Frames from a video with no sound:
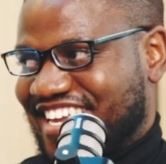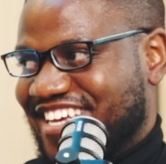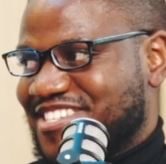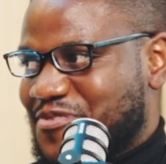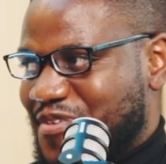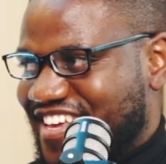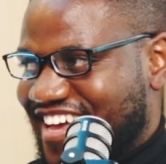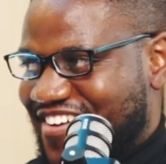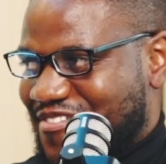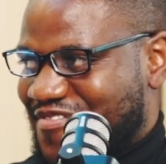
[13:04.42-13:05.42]
next week
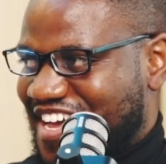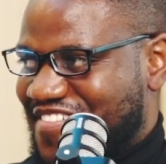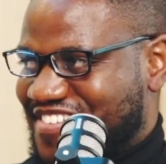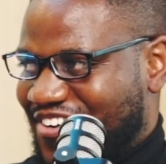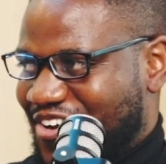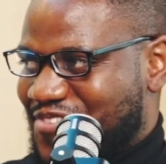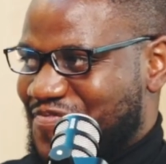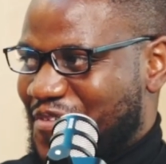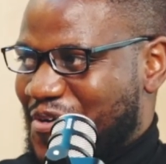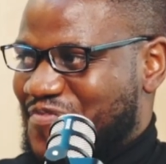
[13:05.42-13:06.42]
I revived a lot
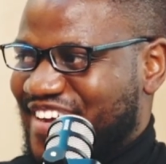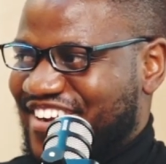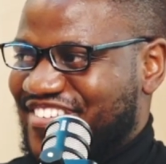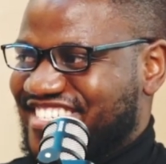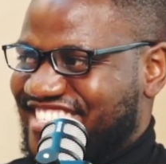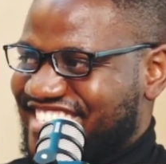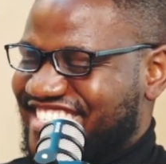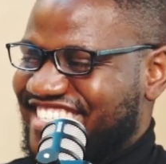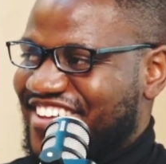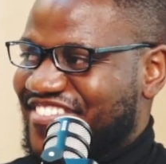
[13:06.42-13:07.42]
more. But it was
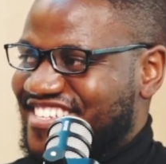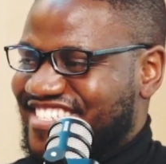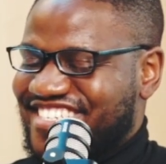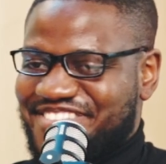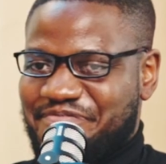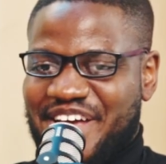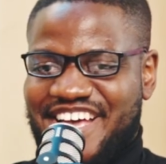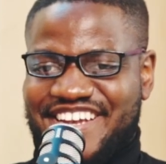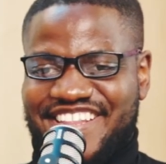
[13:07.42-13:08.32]
just mad